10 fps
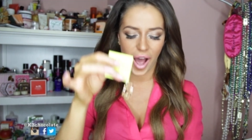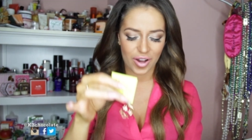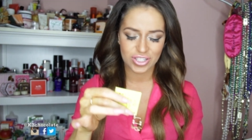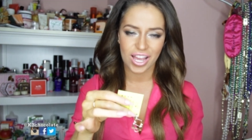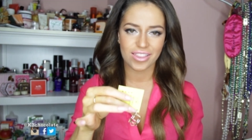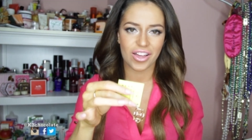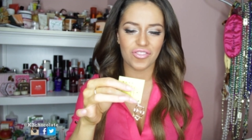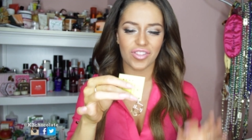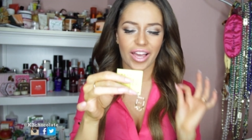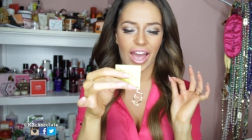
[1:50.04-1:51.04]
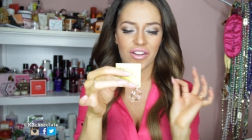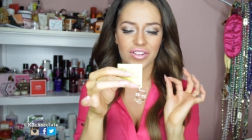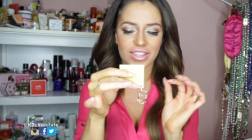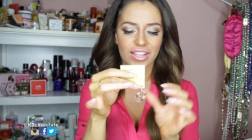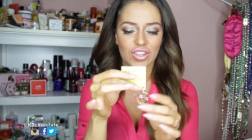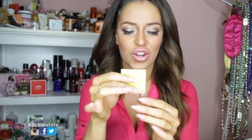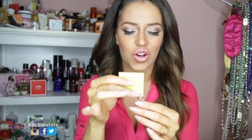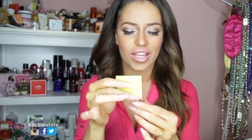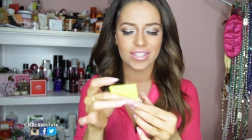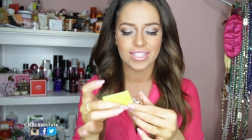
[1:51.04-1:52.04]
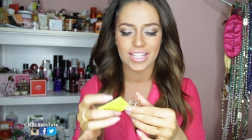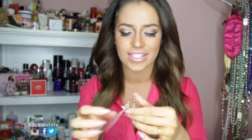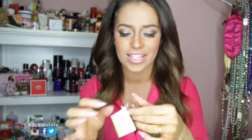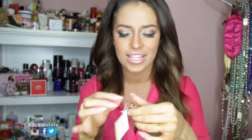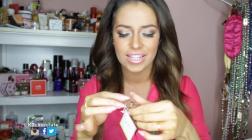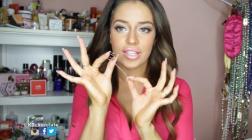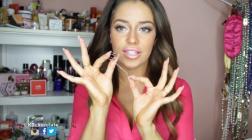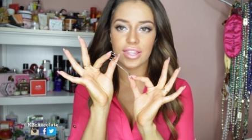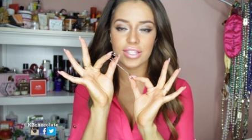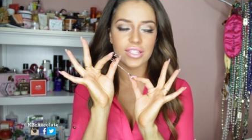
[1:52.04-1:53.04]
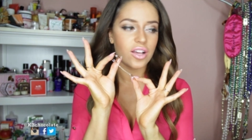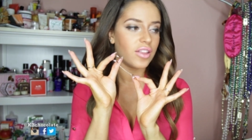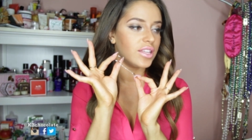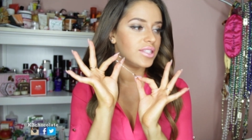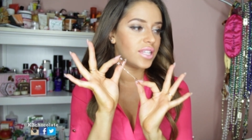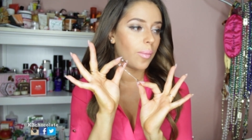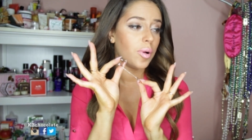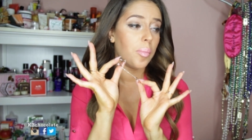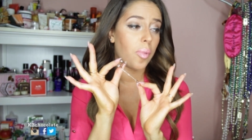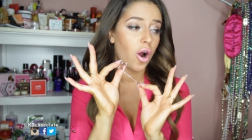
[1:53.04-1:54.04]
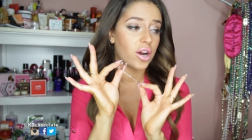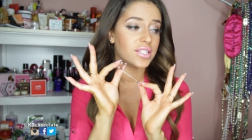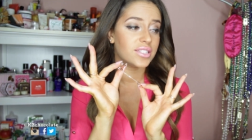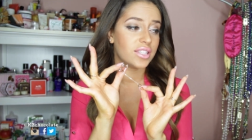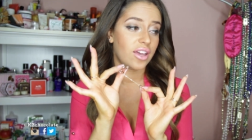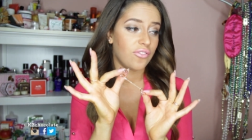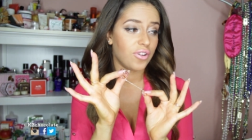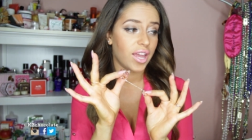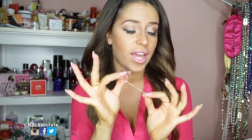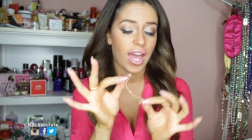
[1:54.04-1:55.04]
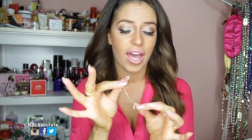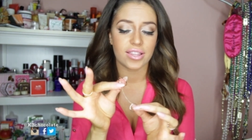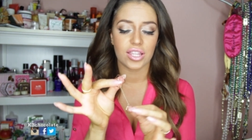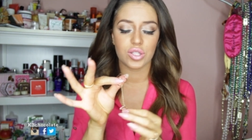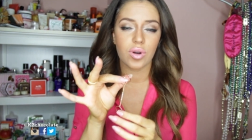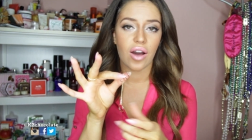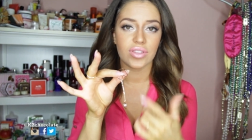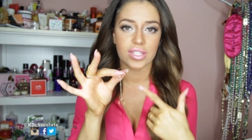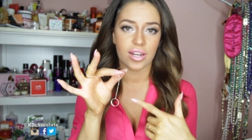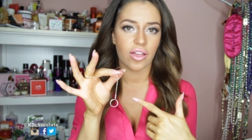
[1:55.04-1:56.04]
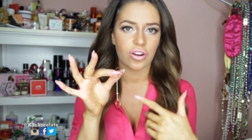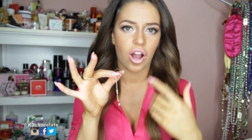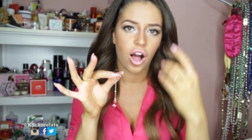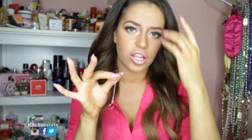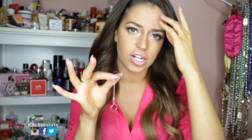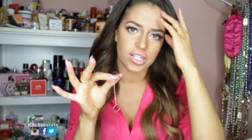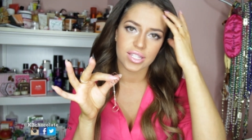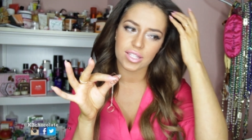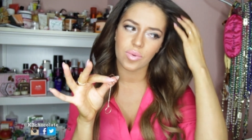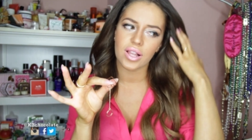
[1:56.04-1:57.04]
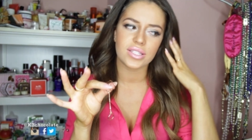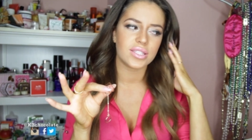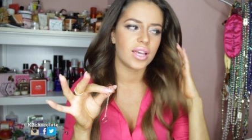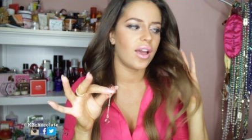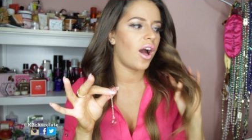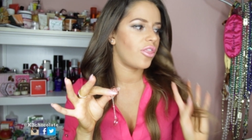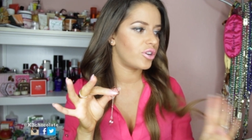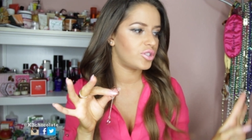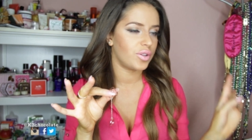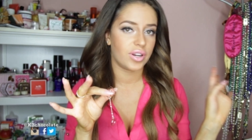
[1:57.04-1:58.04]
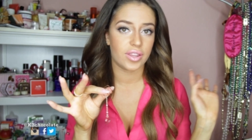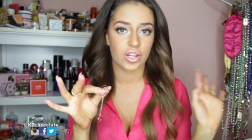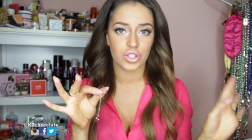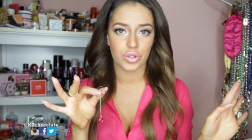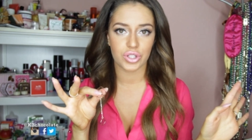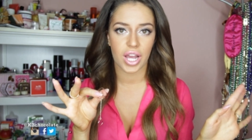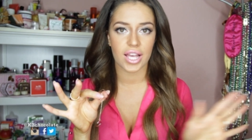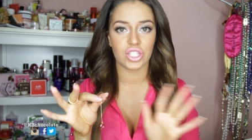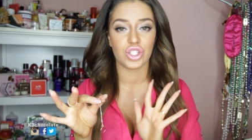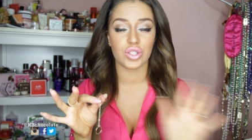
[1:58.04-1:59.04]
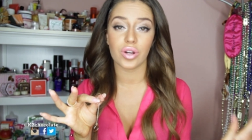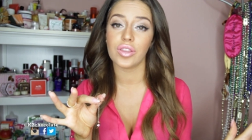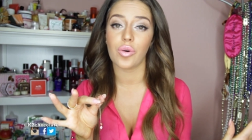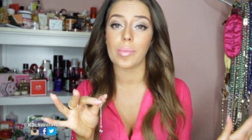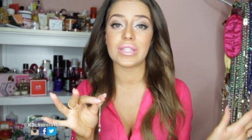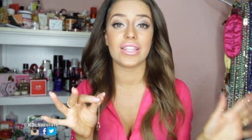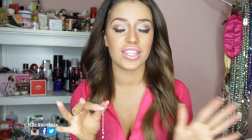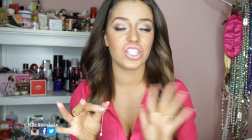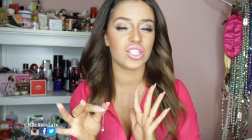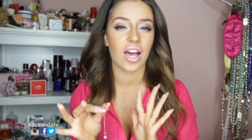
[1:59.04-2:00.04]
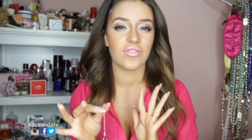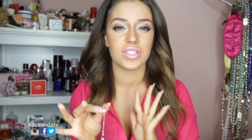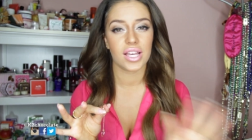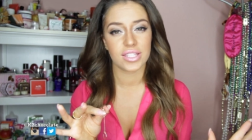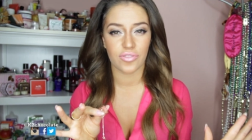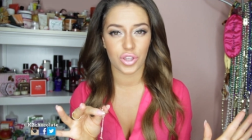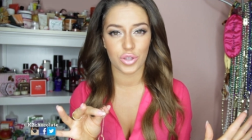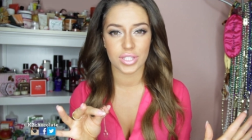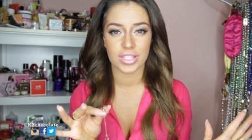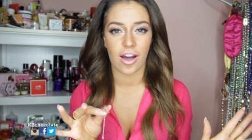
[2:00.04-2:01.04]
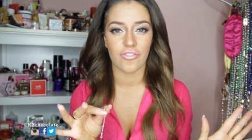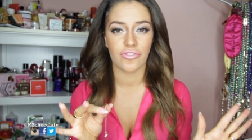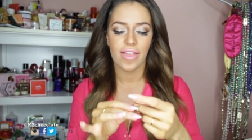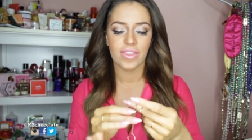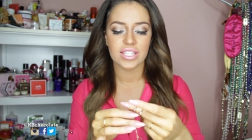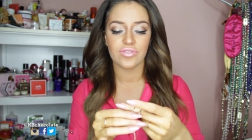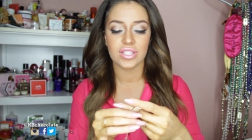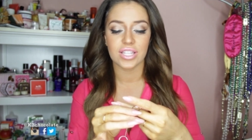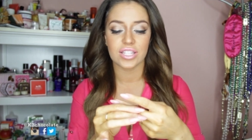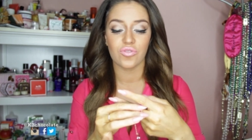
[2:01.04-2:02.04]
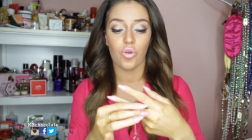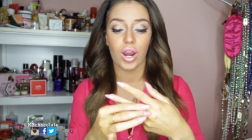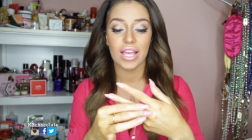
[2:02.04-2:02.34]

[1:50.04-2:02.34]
pouch I love like everything little in DT so this is called the double bar slave ring and they do have this in other colors as well as like other jewelry that I showed you guys just look on their website they just have tons of cute stuff and this retails for